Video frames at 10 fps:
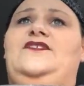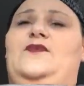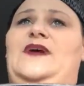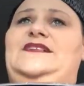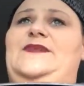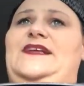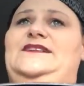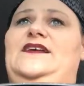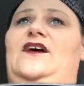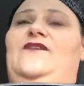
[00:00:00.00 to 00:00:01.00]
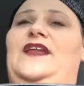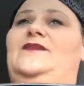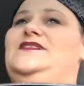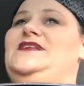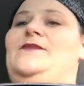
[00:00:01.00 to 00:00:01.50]
the recipe itself. And
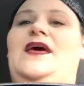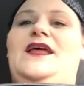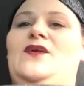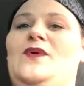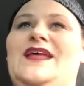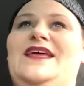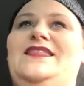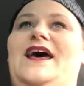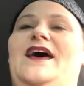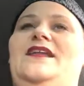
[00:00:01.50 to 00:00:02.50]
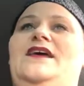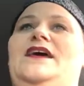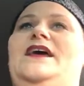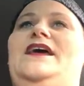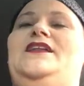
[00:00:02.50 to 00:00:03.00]
I'm just like, man, I don't want to get that,
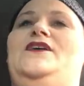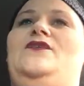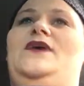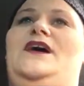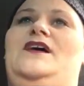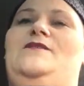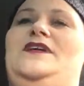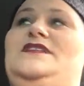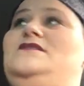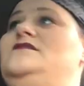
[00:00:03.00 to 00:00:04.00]
you know. But